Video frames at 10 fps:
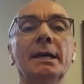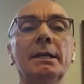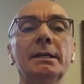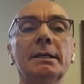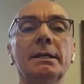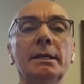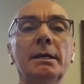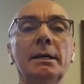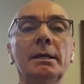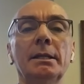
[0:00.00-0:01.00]
I said,
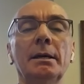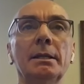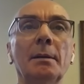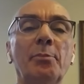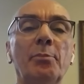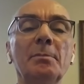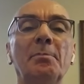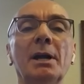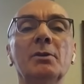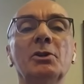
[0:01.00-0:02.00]
the
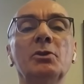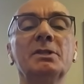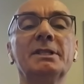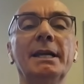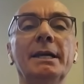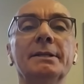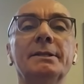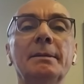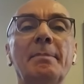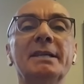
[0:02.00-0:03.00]
important part of what you said
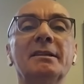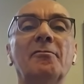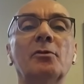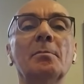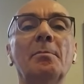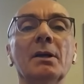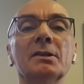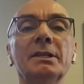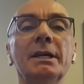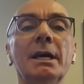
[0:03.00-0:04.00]
is the base on foreign
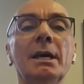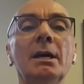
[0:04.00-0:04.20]
policy.